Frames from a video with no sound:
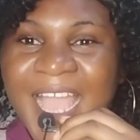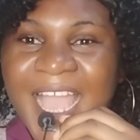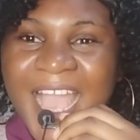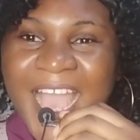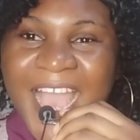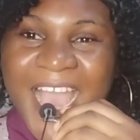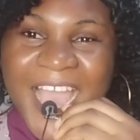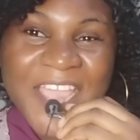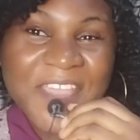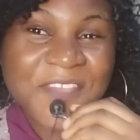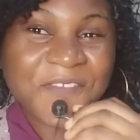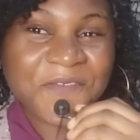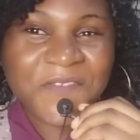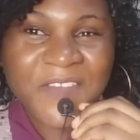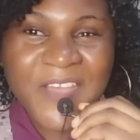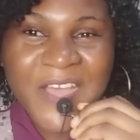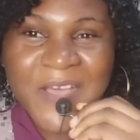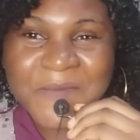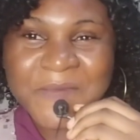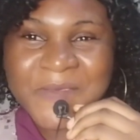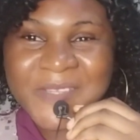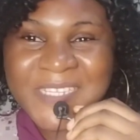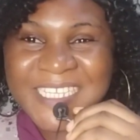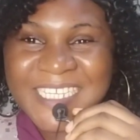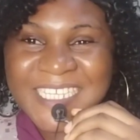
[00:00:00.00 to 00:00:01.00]
Hi
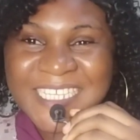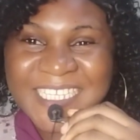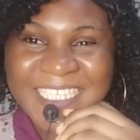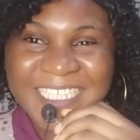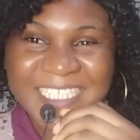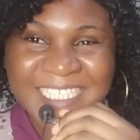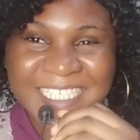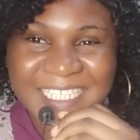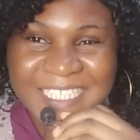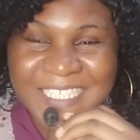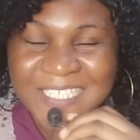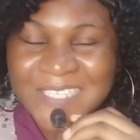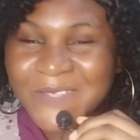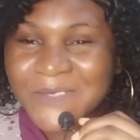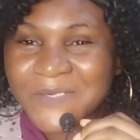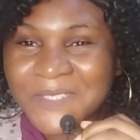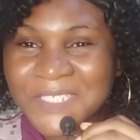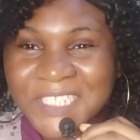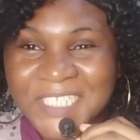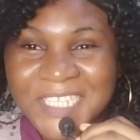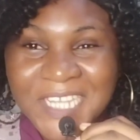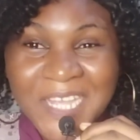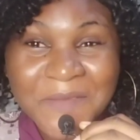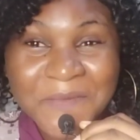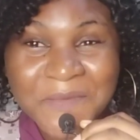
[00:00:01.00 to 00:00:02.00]
family, this is
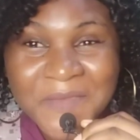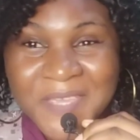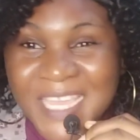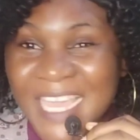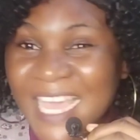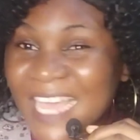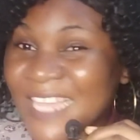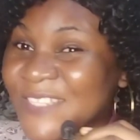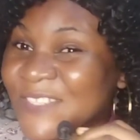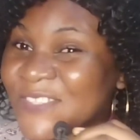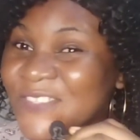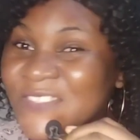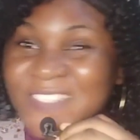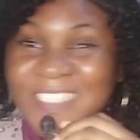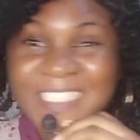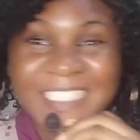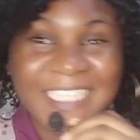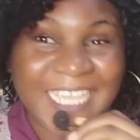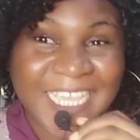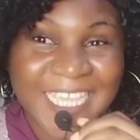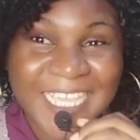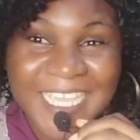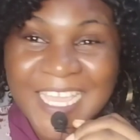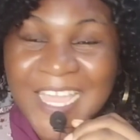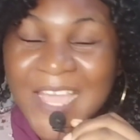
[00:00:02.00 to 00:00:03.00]
Coach Gabby and
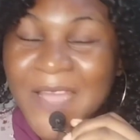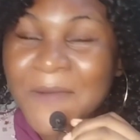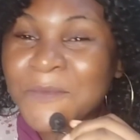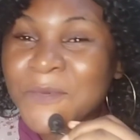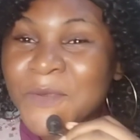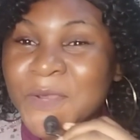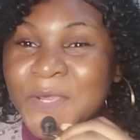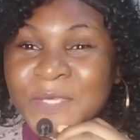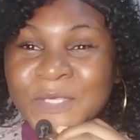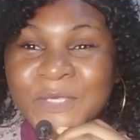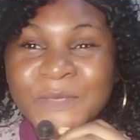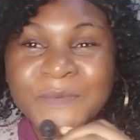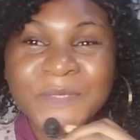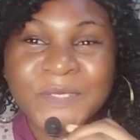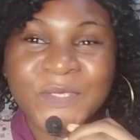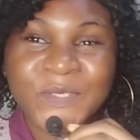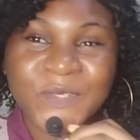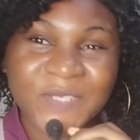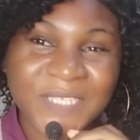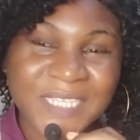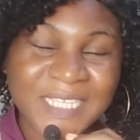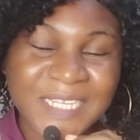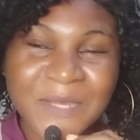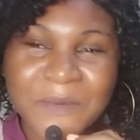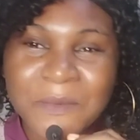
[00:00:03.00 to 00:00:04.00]
today I'm going to be
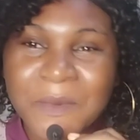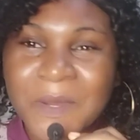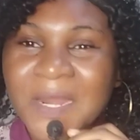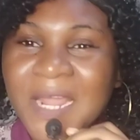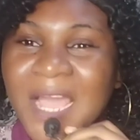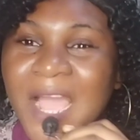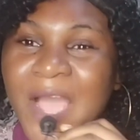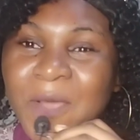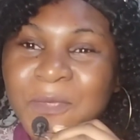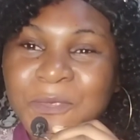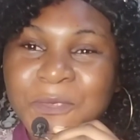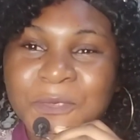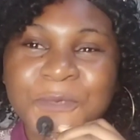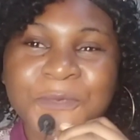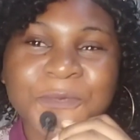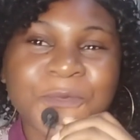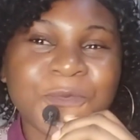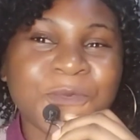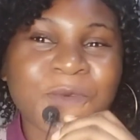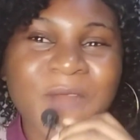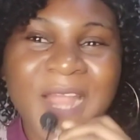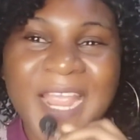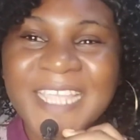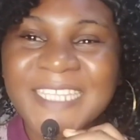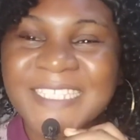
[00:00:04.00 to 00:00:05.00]
talking about how to
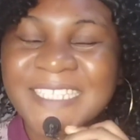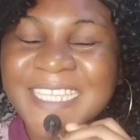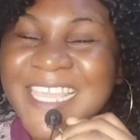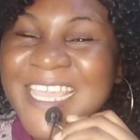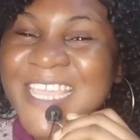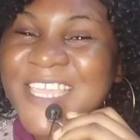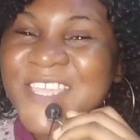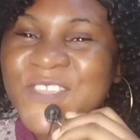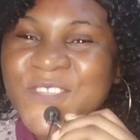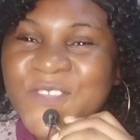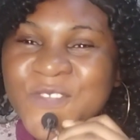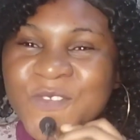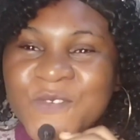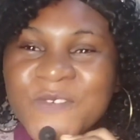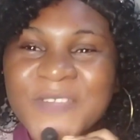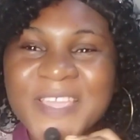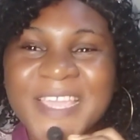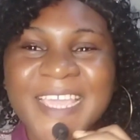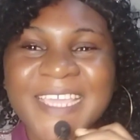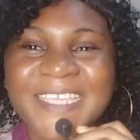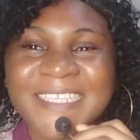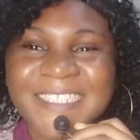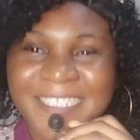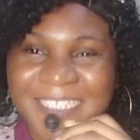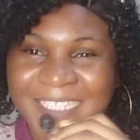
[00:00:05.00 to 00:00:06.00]
write a
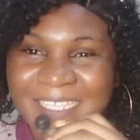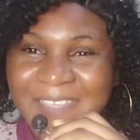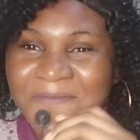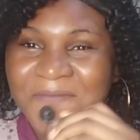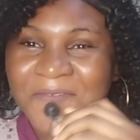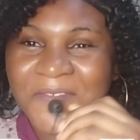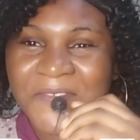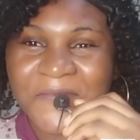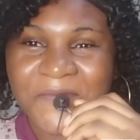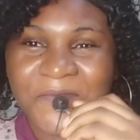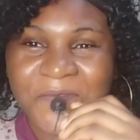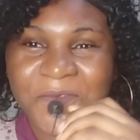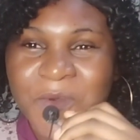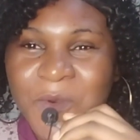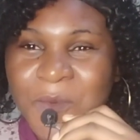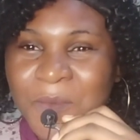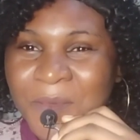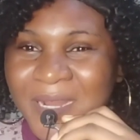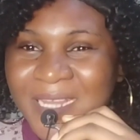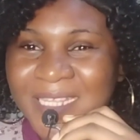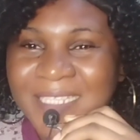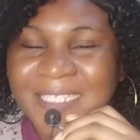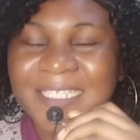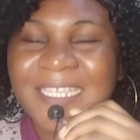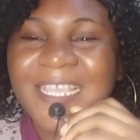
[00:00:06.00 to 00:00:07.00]
UK CV
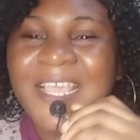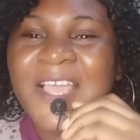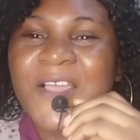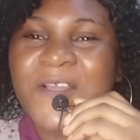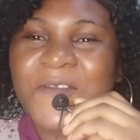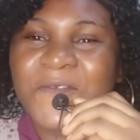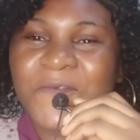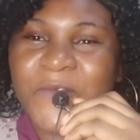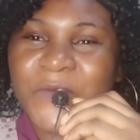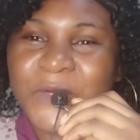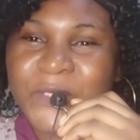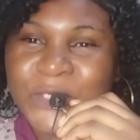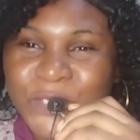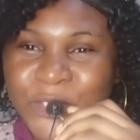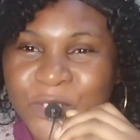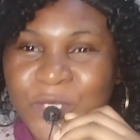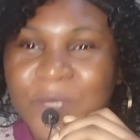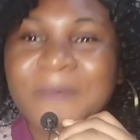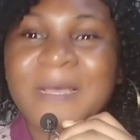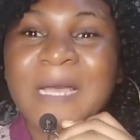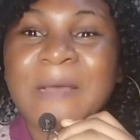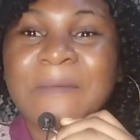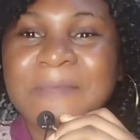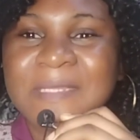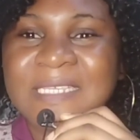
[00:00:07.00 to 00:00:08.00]
format for
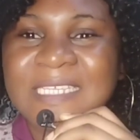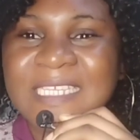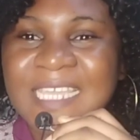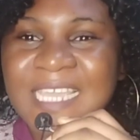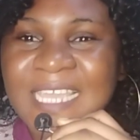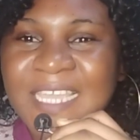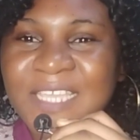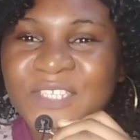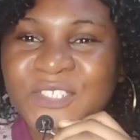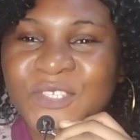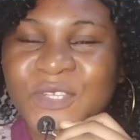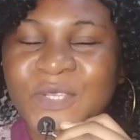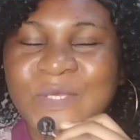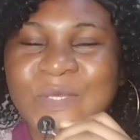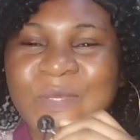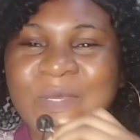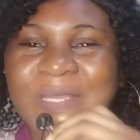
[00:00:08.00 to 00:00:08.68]
job applications.